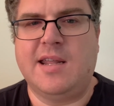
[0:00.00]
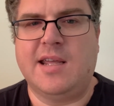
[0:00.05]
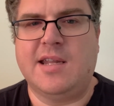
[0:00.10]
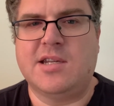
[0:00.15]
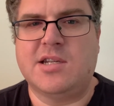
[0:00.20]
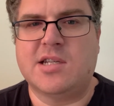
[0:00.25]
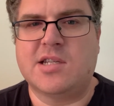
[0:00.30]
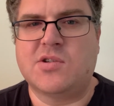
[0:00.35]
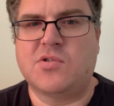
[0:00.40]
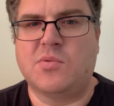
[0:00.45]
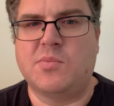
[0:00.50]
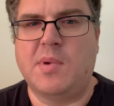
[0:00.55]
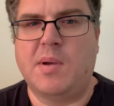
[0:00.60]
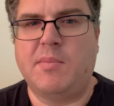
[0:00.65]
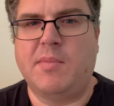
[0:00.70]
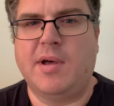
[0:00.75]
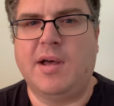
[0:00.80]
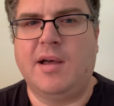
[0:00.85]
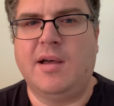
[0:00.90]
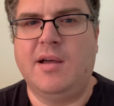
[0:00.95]
And just
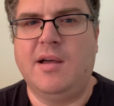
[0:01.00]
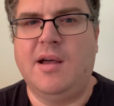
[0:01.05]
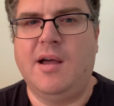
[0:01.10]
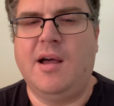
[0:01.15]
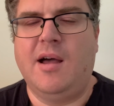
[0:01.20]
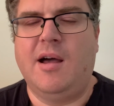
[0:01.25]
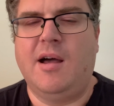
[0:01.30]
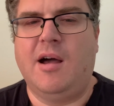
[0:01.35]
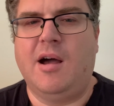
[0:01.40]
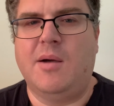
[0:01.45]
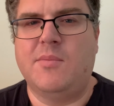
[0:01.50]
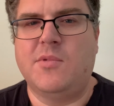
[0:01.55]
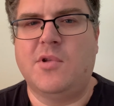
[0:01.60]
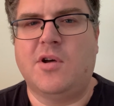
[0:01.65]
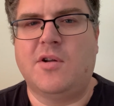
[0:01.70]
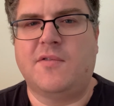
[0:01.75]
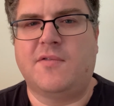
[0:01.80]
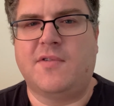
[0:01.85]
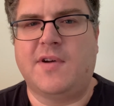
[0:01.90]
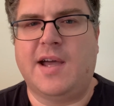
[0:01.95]
remember, I'm
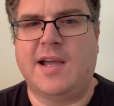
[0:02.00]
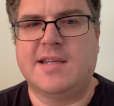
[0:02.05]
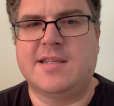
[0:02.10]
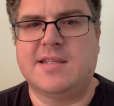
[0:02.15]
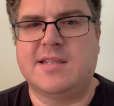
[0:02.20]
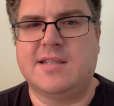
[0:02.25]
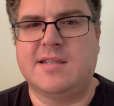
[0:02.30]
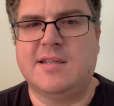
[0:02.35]
not fat.